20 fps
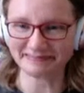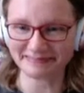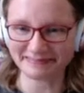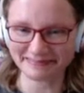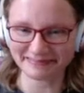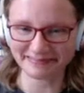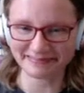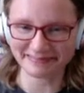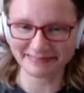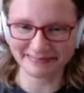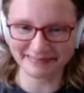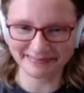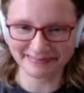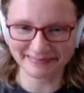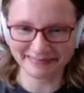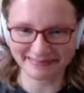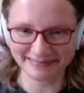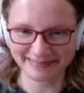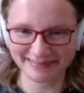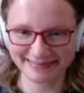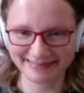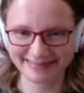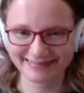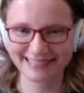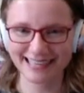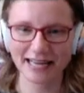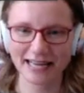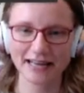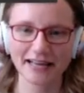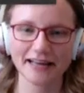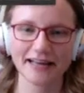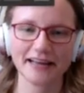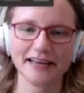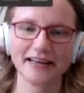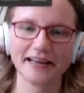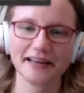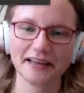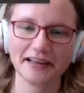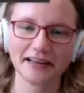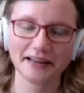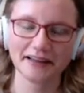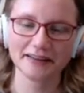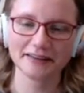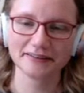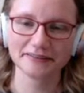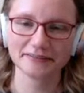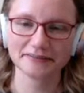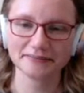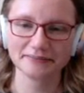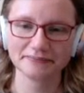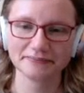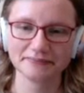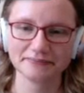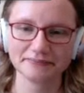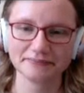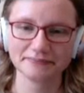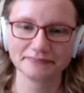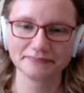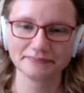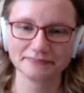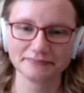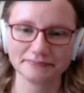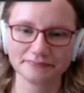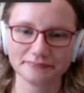There we go. And